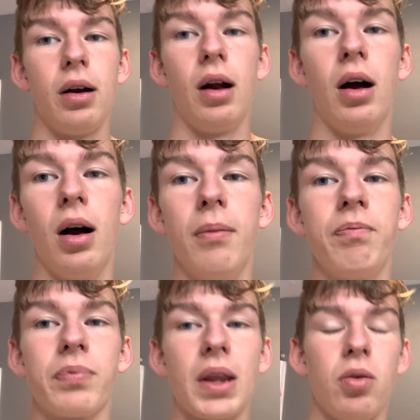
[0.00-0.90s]
I
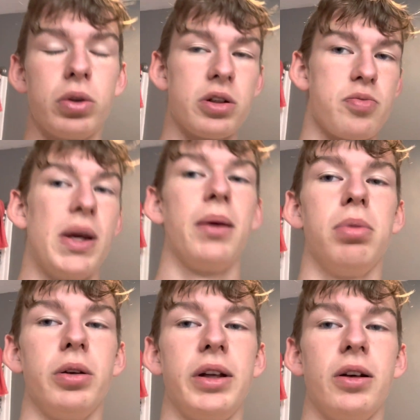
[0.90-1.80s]
want those big
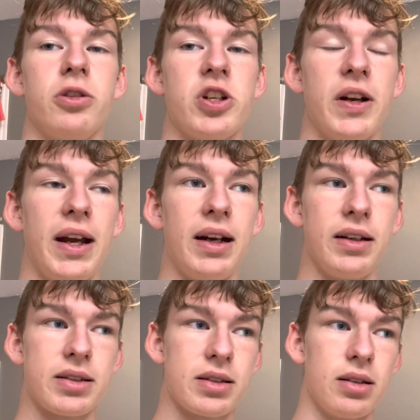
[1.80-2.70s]
bluegill
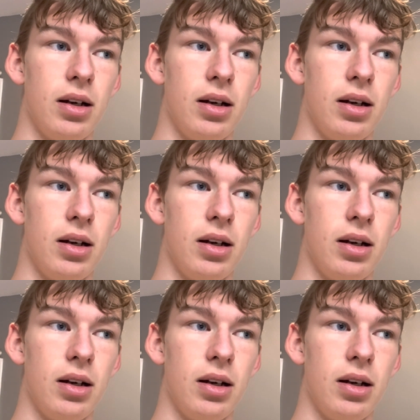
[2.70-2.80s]
genetics